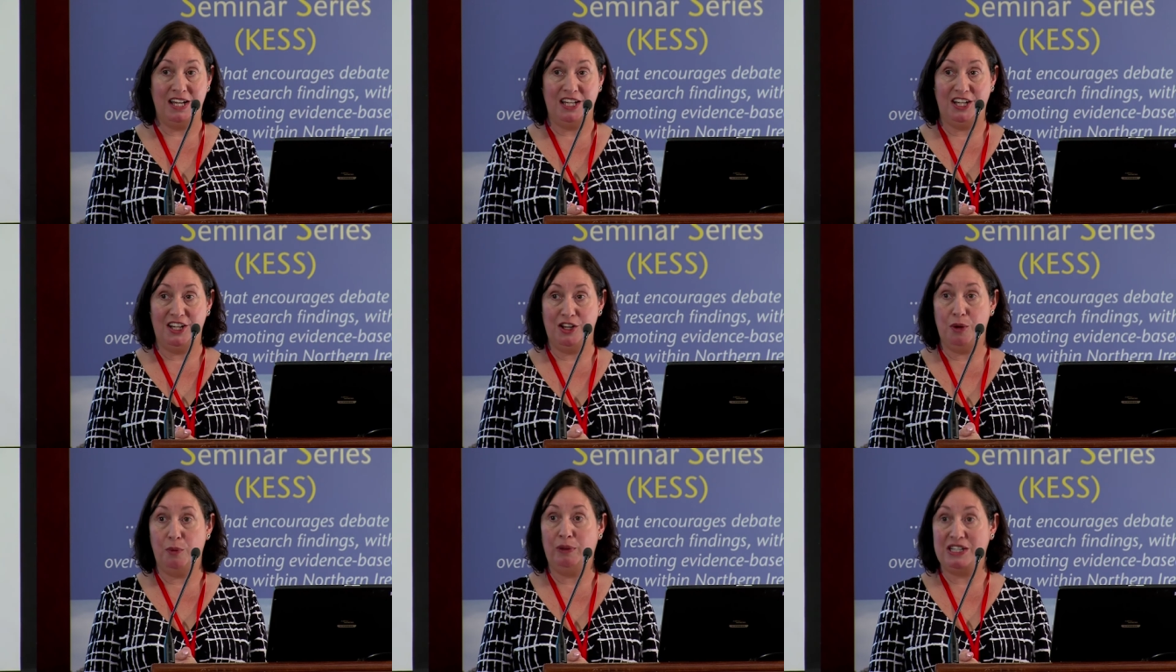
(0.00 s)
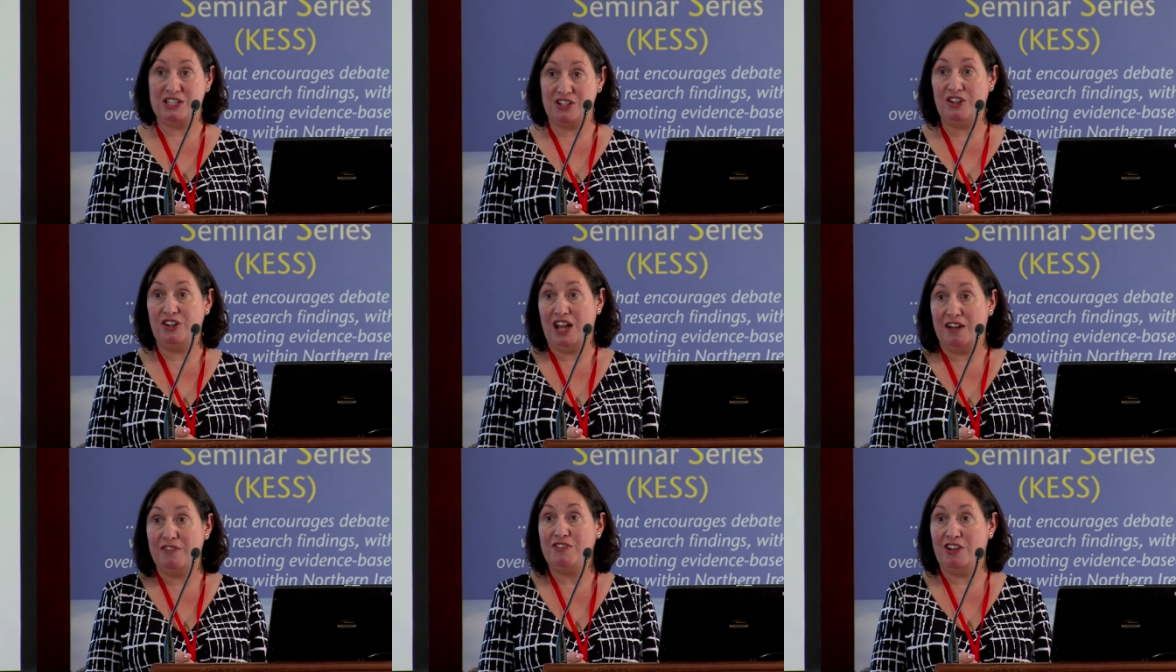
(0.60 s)
You know, we do
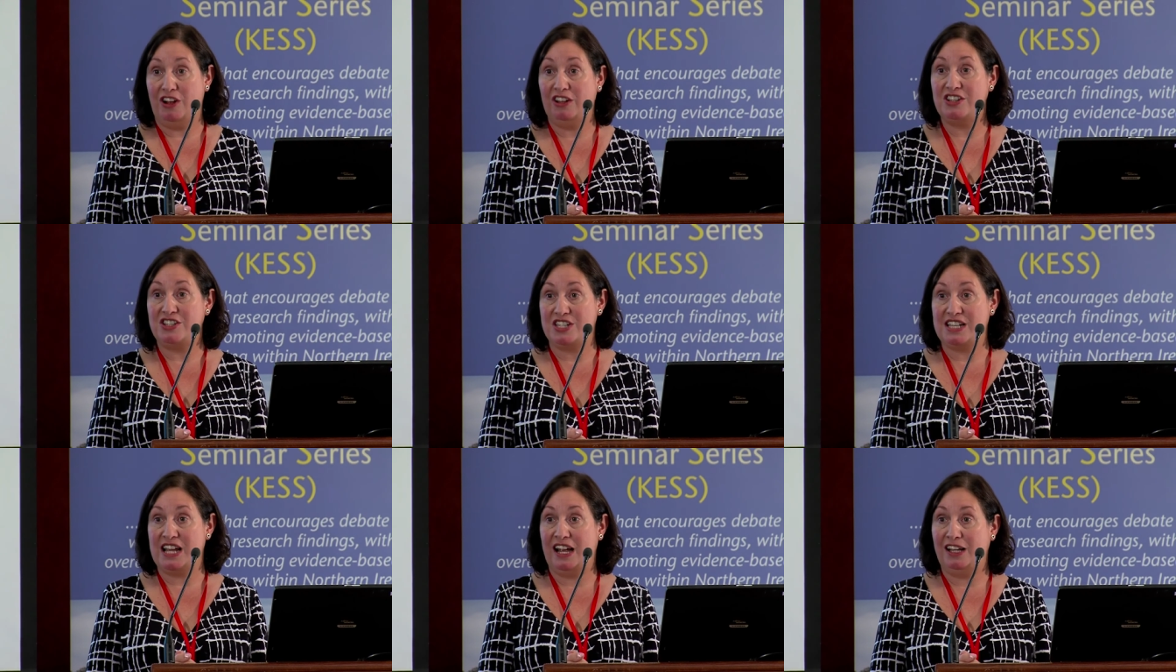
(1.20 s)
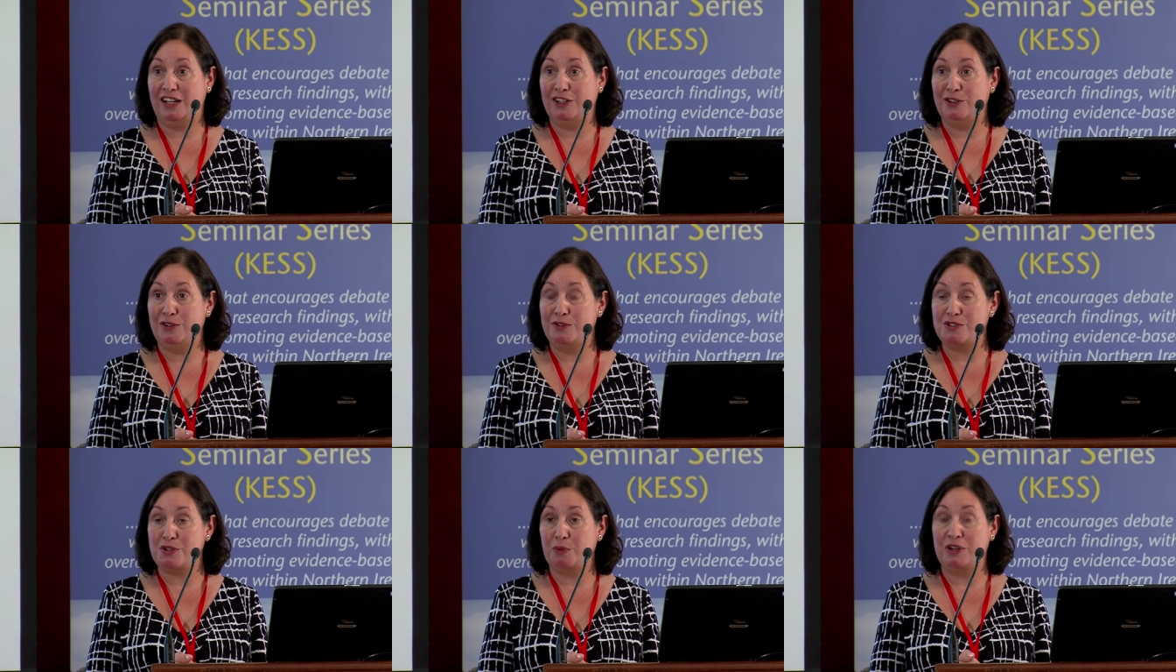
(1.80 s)
have knowledge
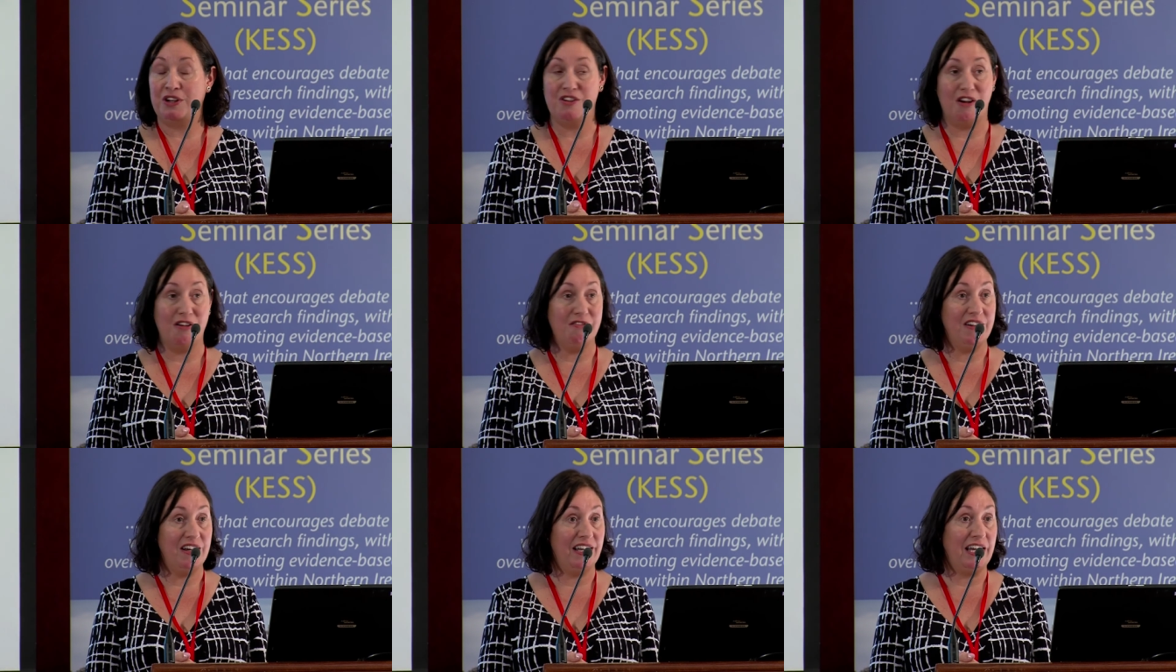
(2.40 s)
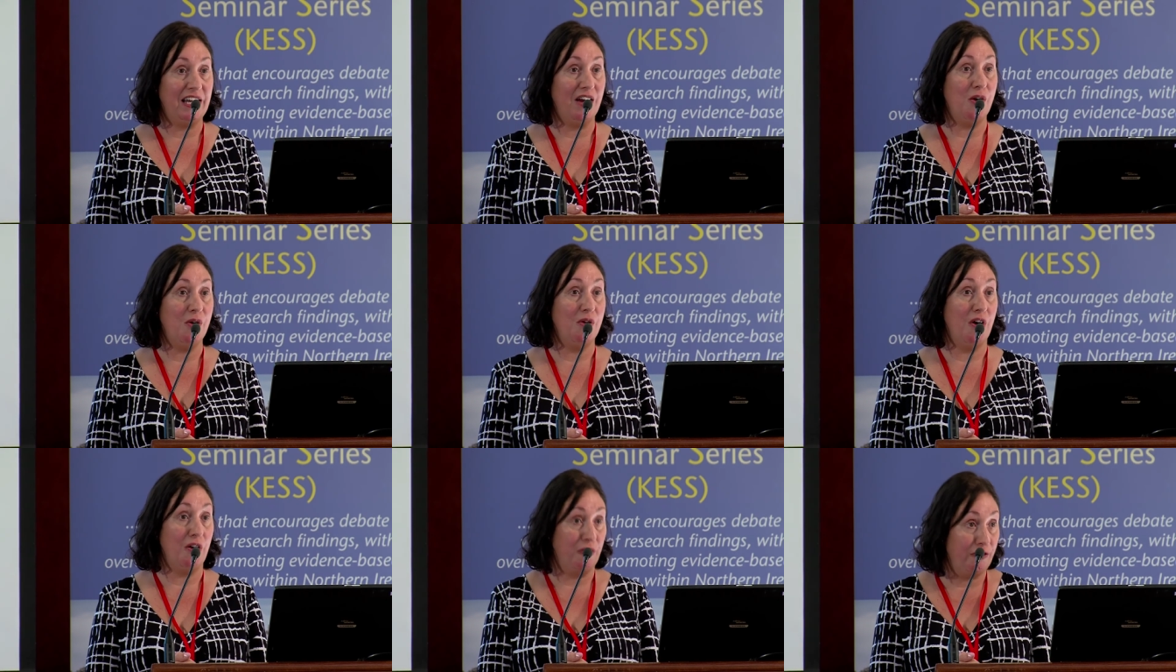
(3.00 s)
silos. We're not really
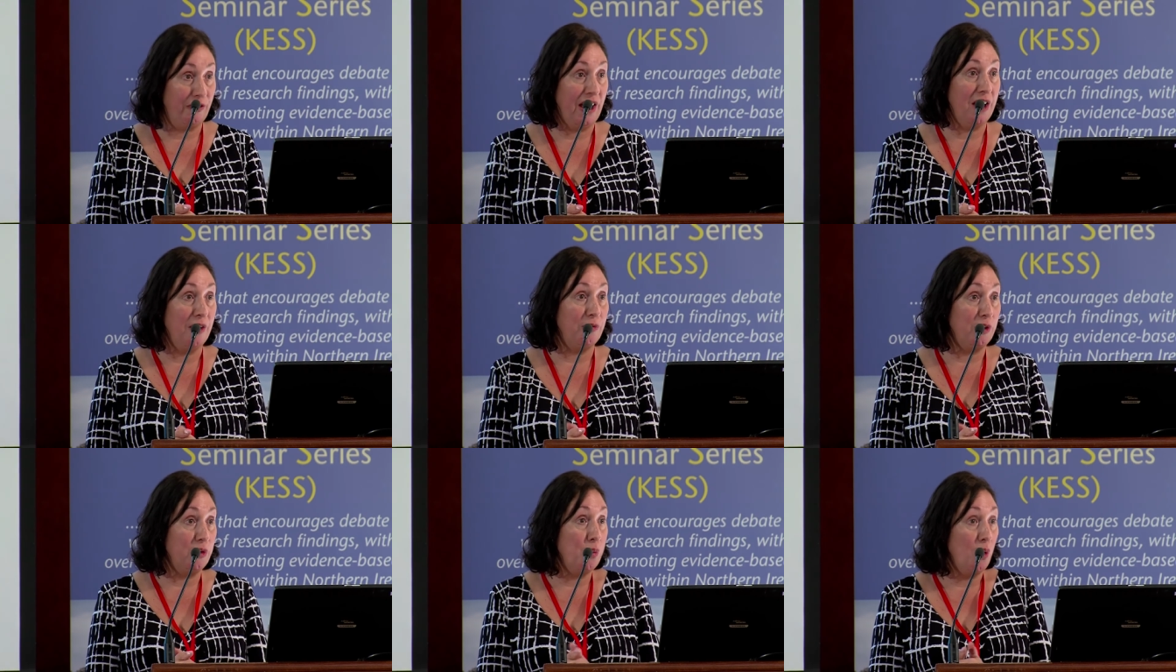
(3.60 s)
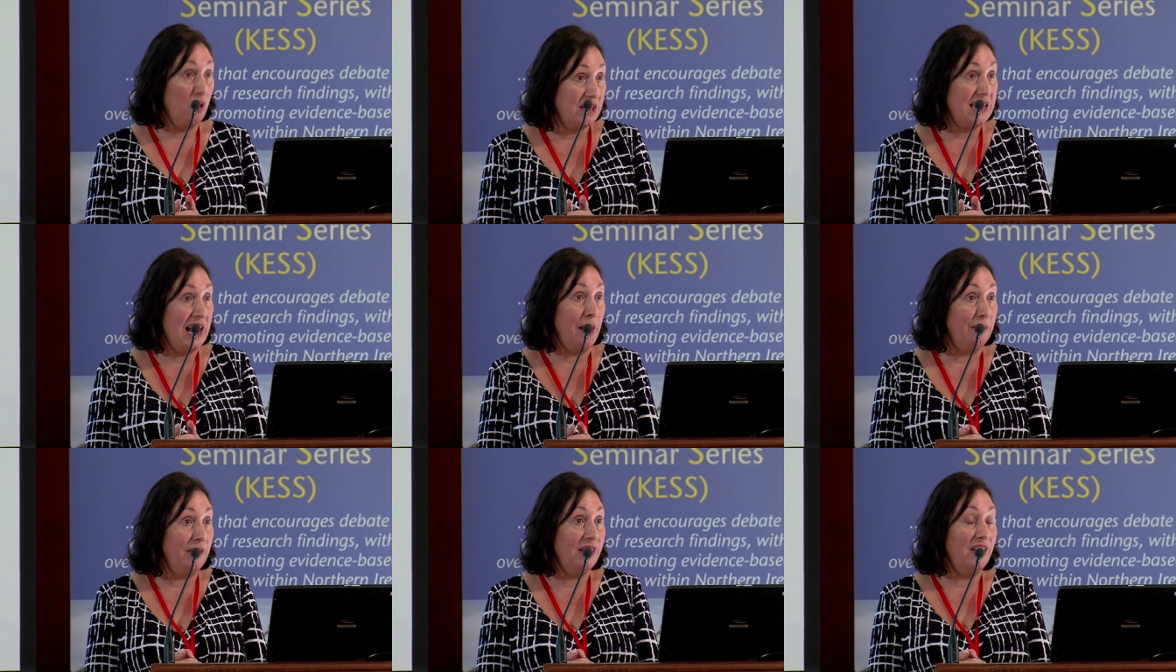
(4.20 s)
au fait with what's
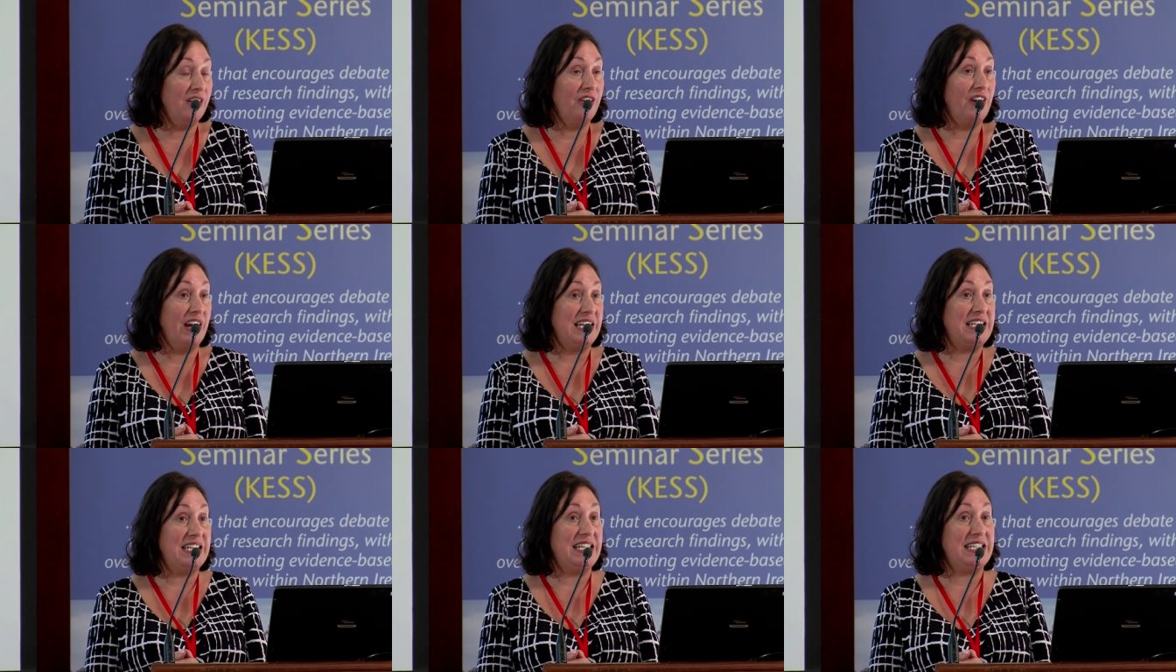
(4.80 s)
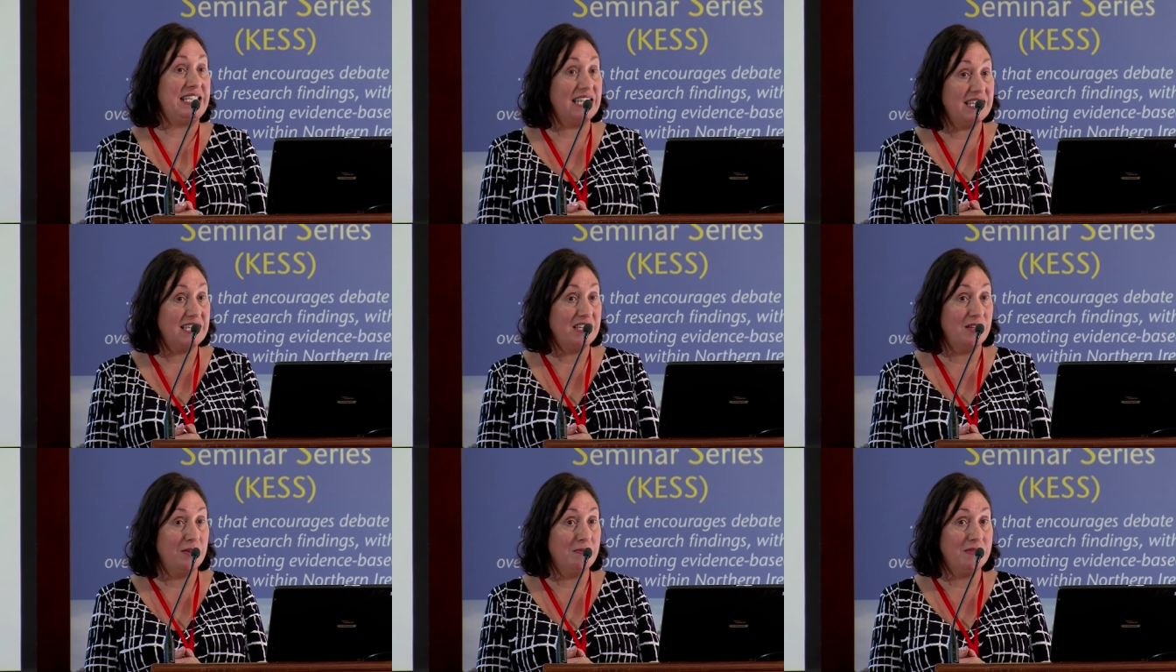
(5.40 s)
happening in our IT
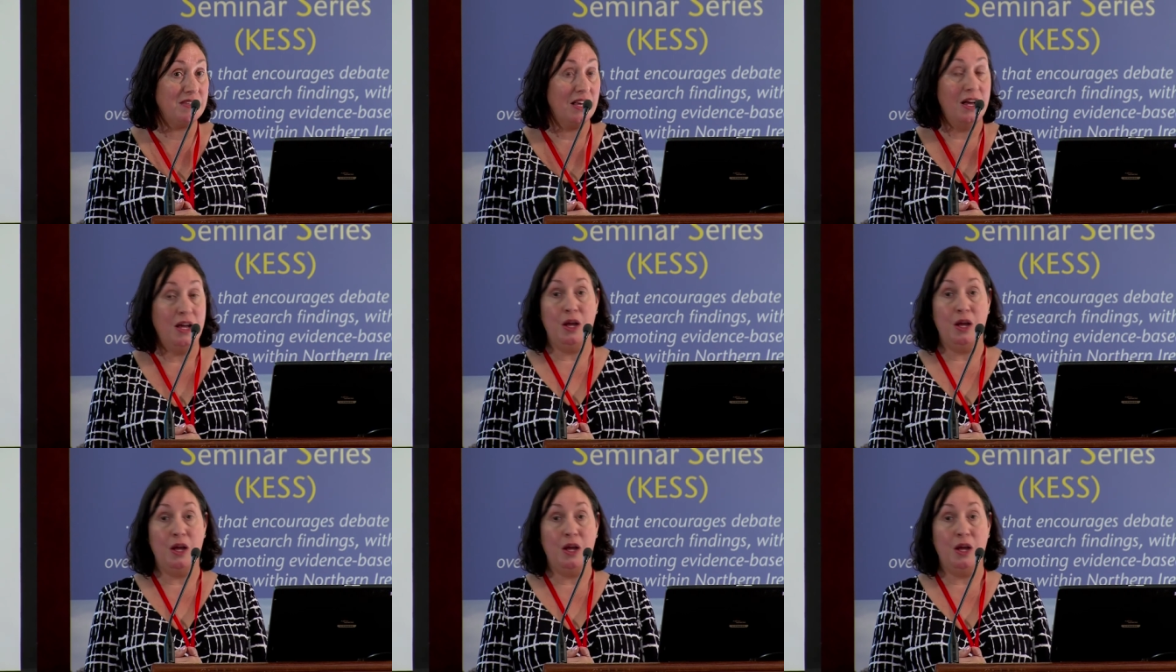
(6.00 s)
systems.